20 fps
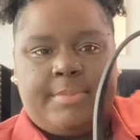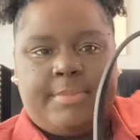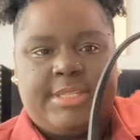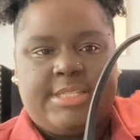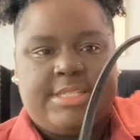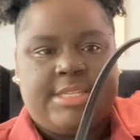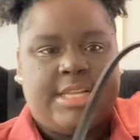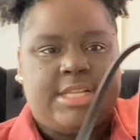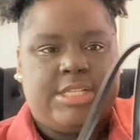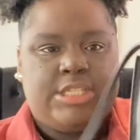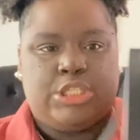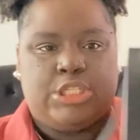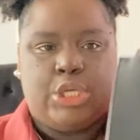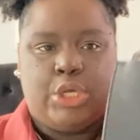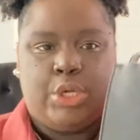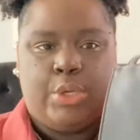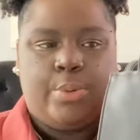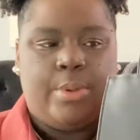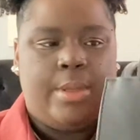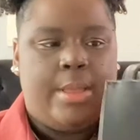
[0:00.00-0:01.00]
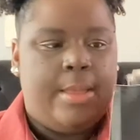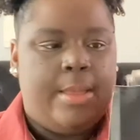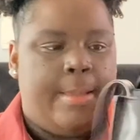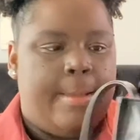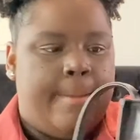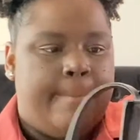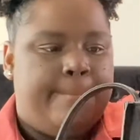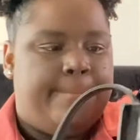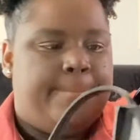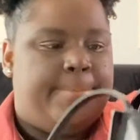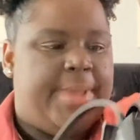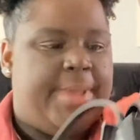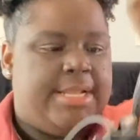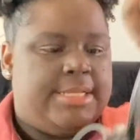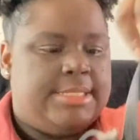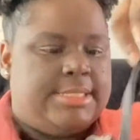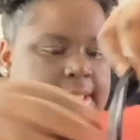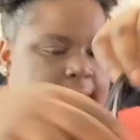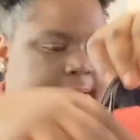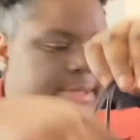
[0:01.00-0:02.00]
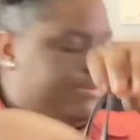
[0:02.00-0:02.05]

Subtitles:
It's not so bent up.